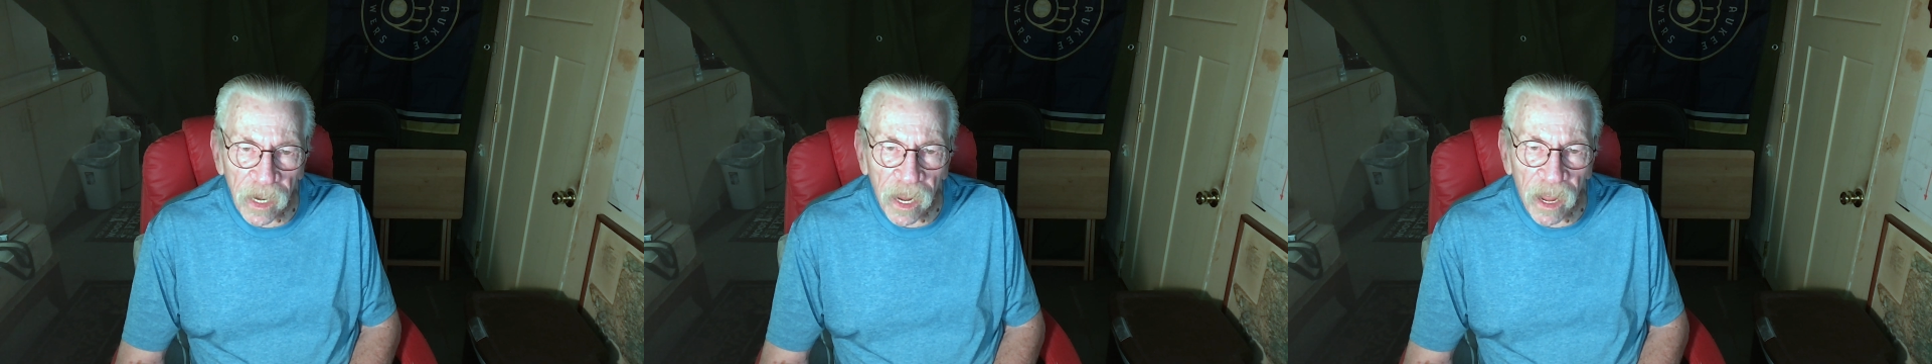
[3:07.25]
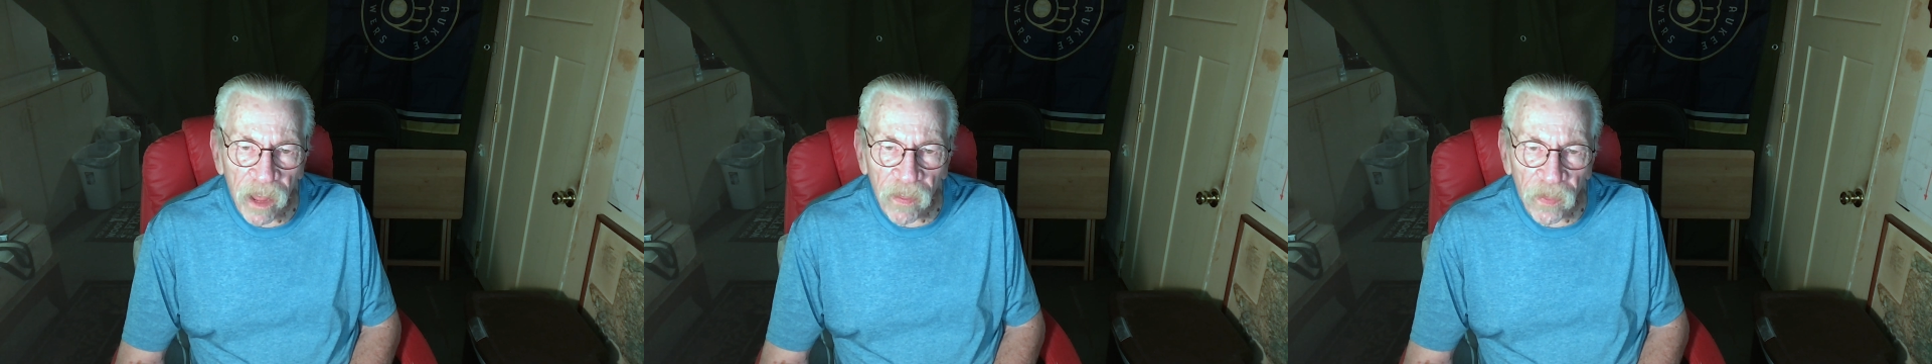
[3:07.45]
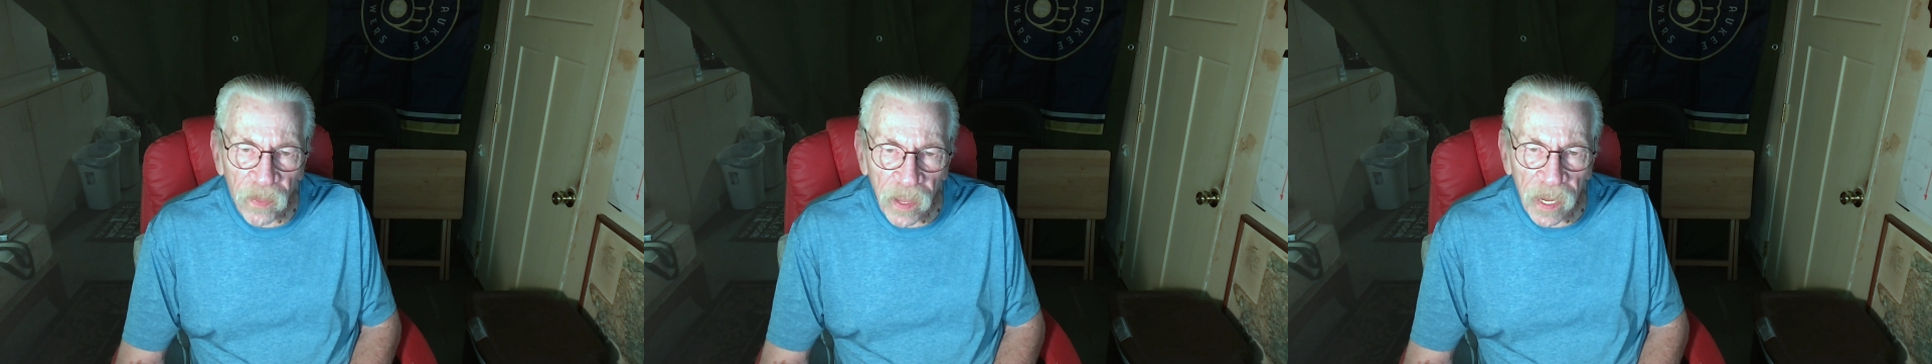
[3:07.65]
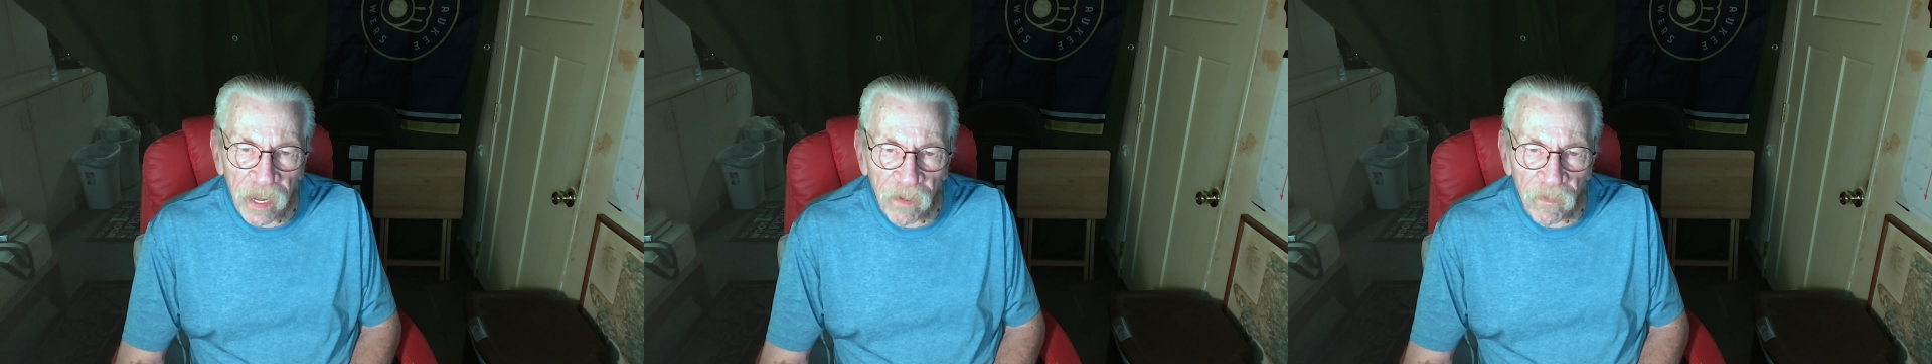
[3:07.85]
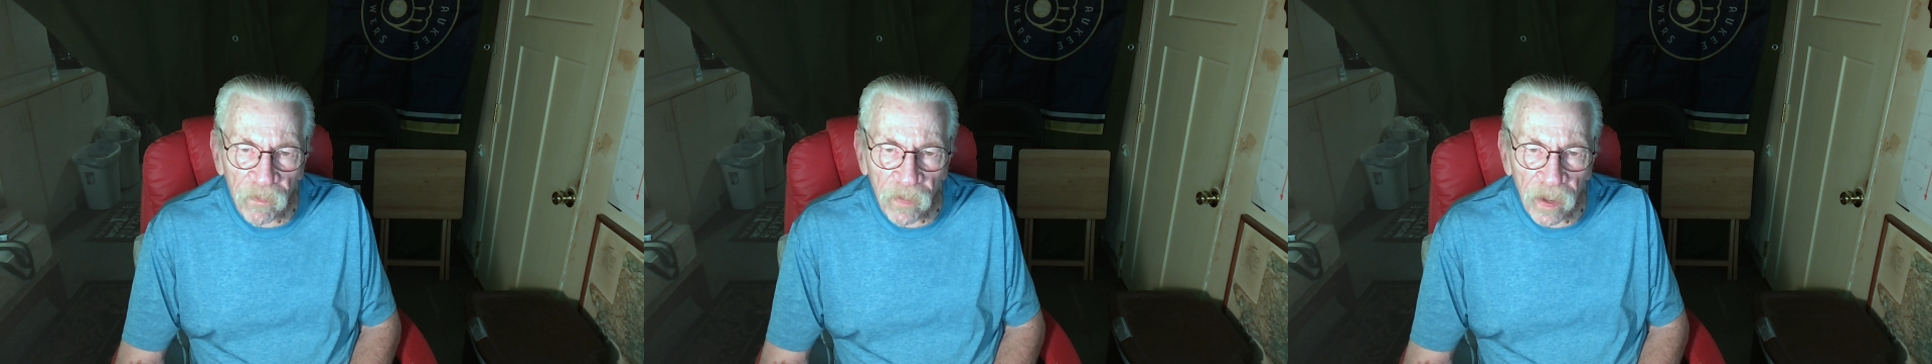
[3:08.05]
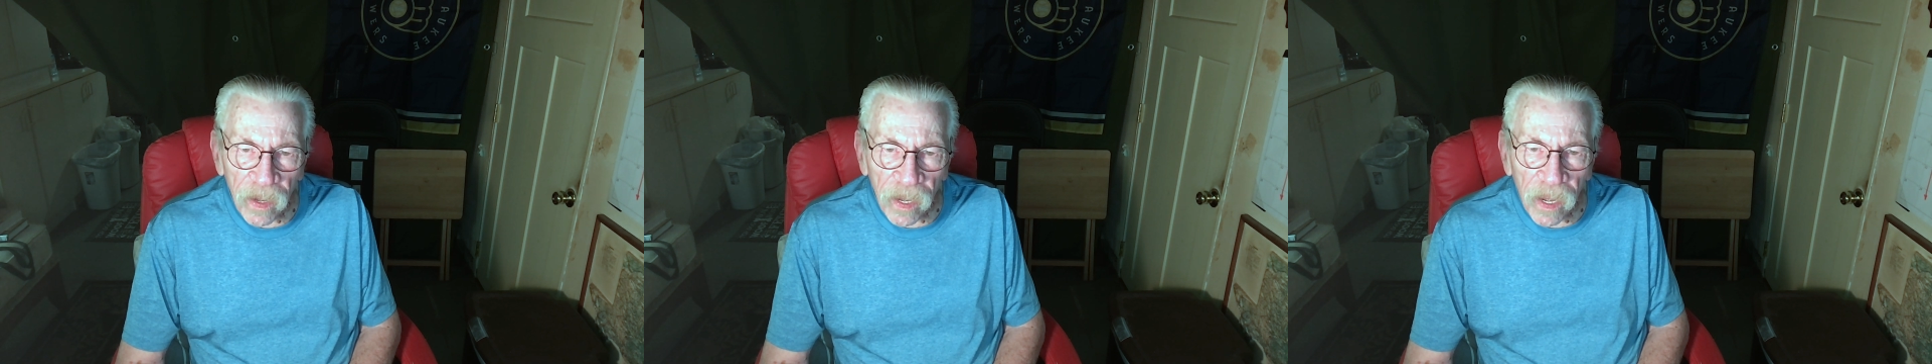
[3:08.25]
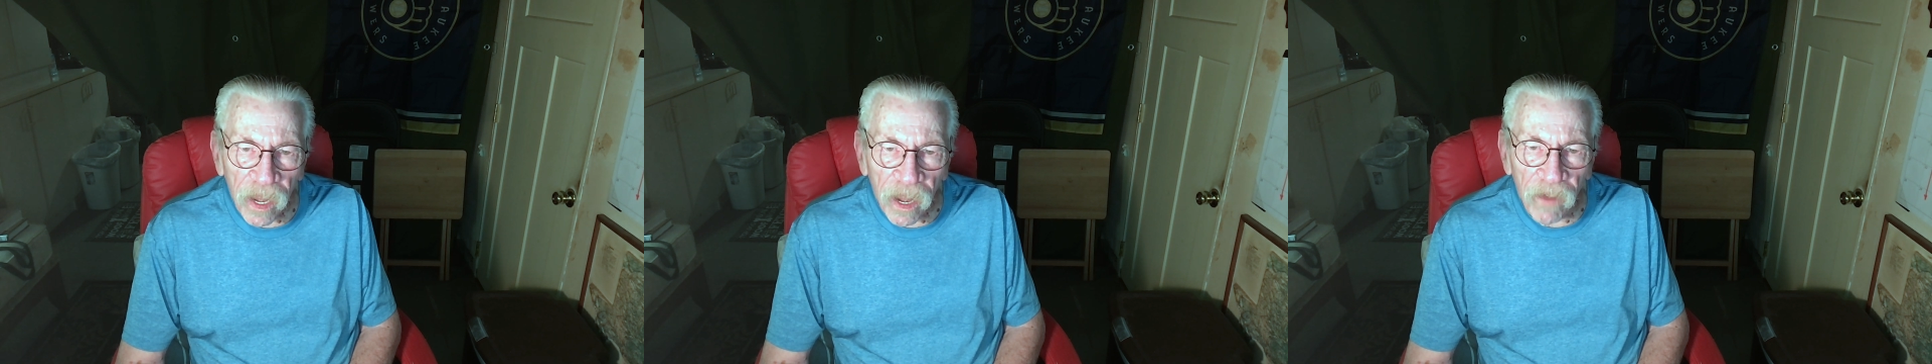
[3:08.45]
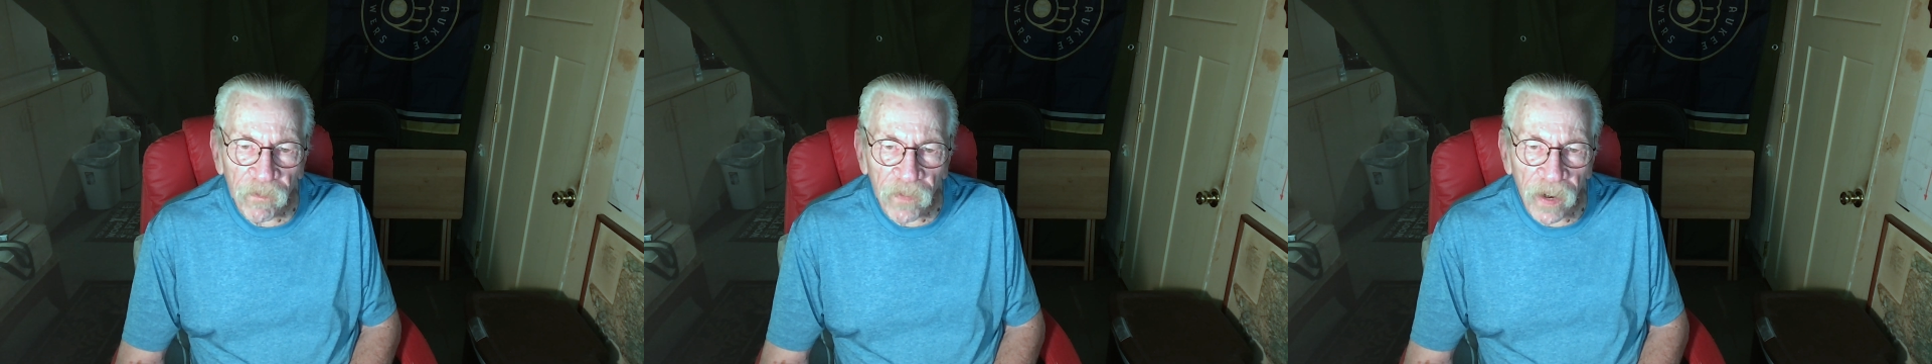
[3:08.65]
a thief,
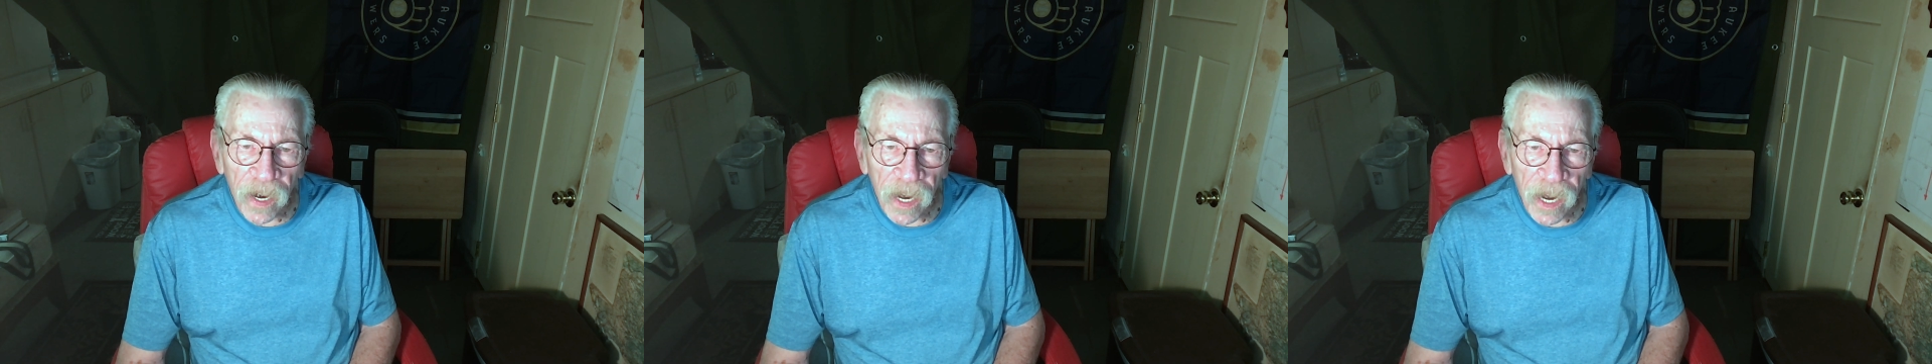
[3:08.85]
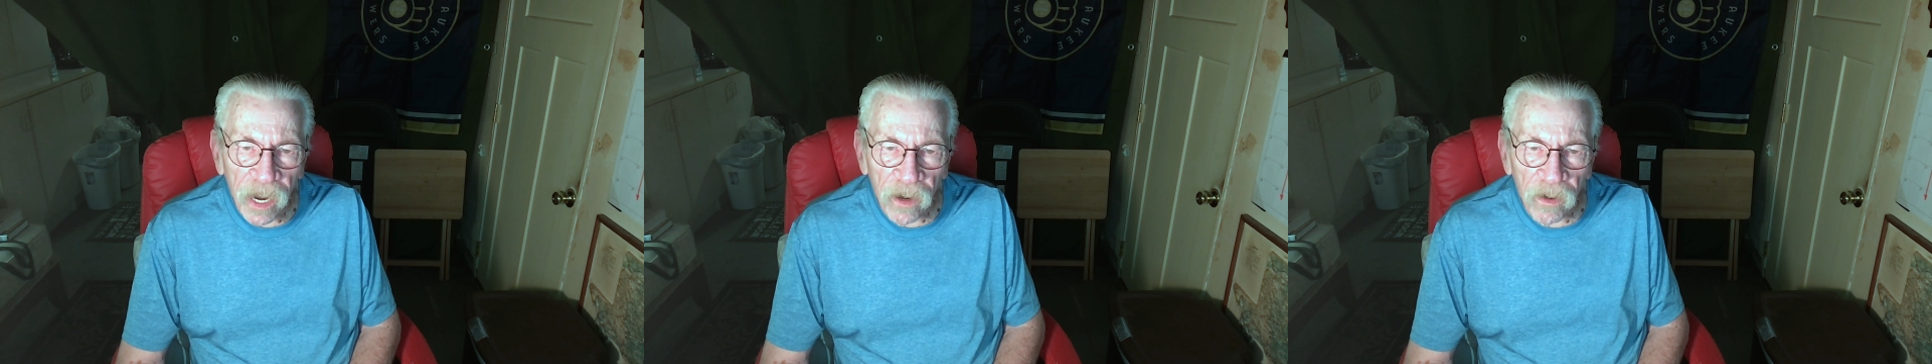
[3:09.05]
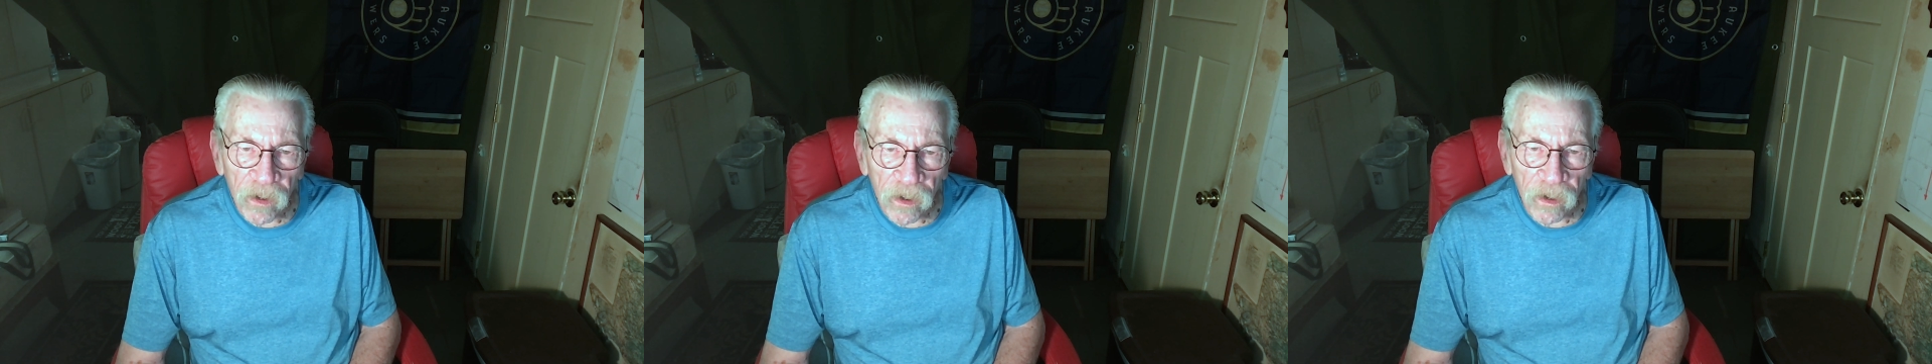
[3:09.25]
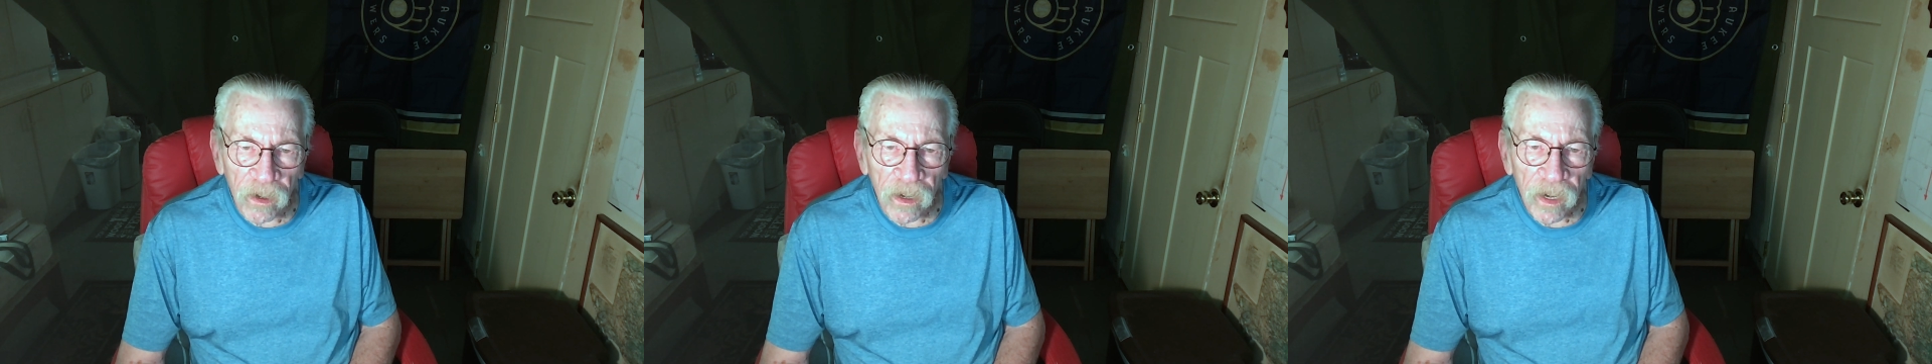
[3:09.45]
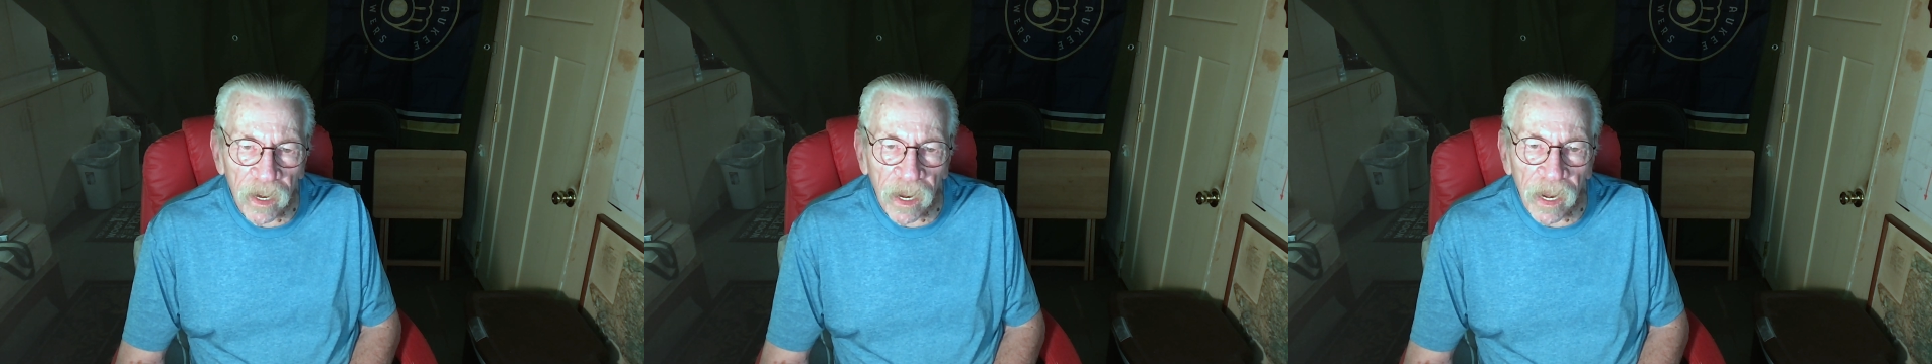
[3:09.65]
a philanderer,